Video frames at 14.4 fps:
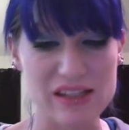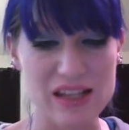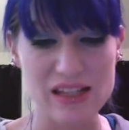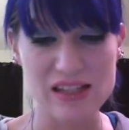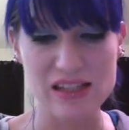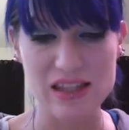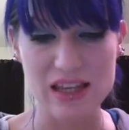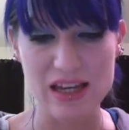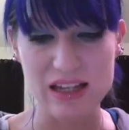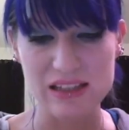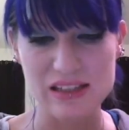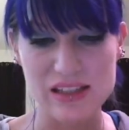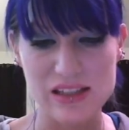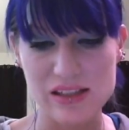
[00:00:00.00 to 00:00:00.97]
says
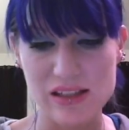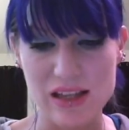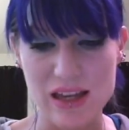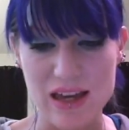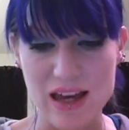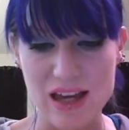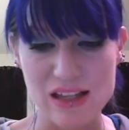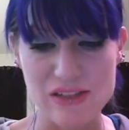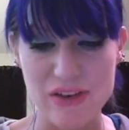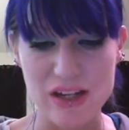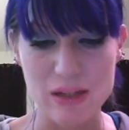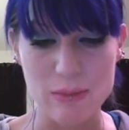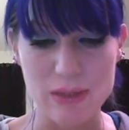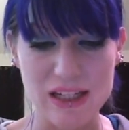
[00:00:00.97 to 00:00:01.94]
that it has
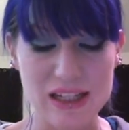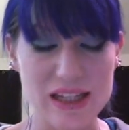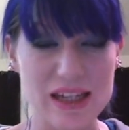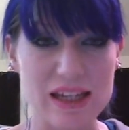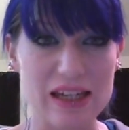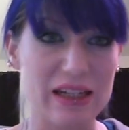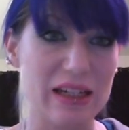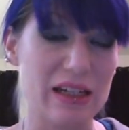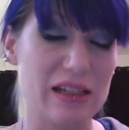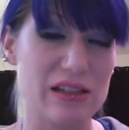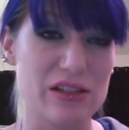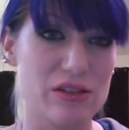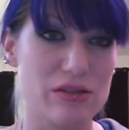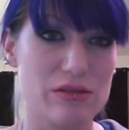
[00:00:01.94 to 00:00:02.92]
vitamin E in
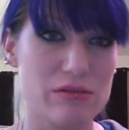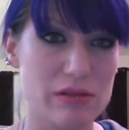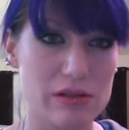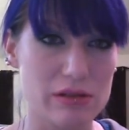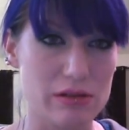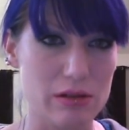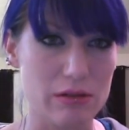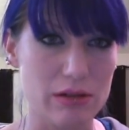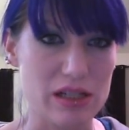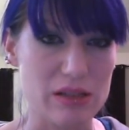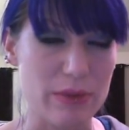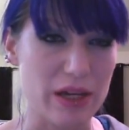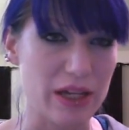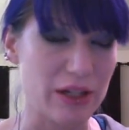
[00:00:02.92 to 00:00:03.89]
it. Don't
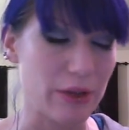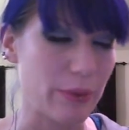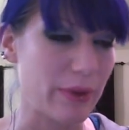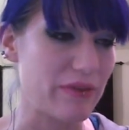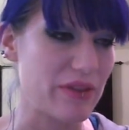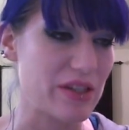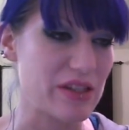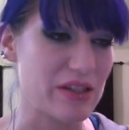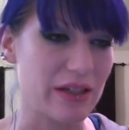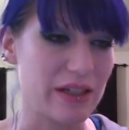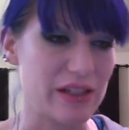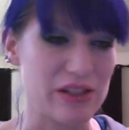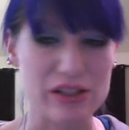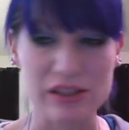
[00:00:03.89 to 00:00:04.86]
ask me, I don't have the
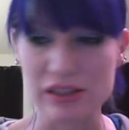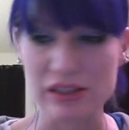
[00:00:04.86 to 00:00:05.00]
slightest